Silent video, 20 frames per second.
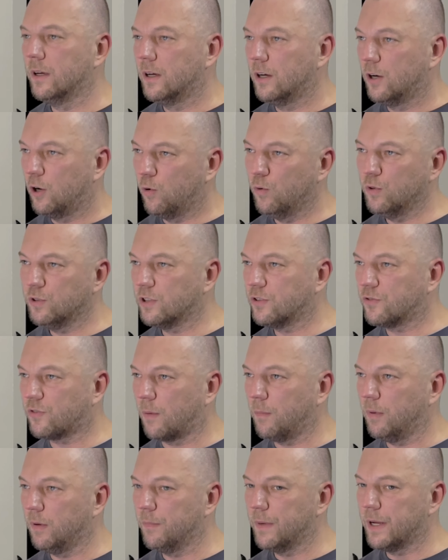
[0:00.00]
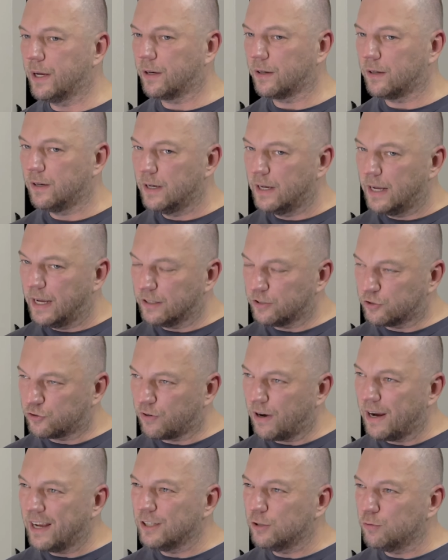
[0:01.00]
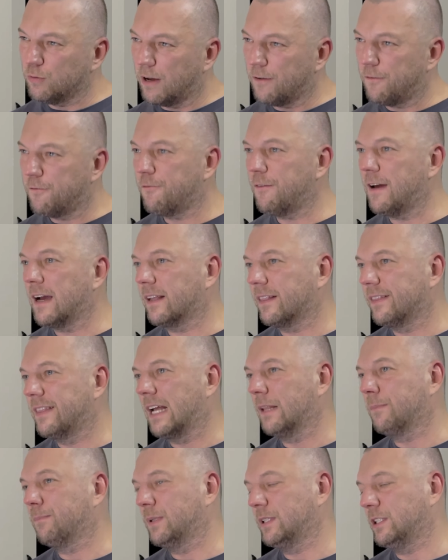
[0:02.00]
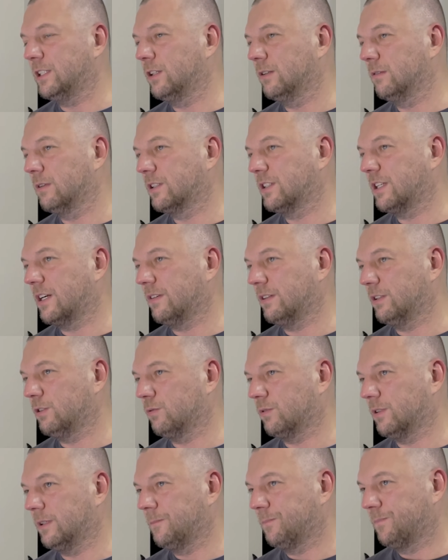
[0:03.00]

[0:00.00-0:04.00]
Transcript: who is a troublemaker and trying to affect that particular territory.